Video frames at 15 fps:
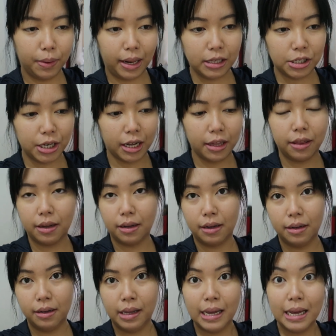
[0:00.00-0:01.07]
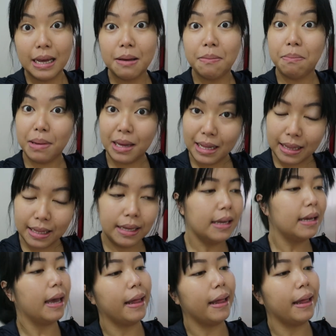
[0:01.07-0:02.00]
when I checked the meat.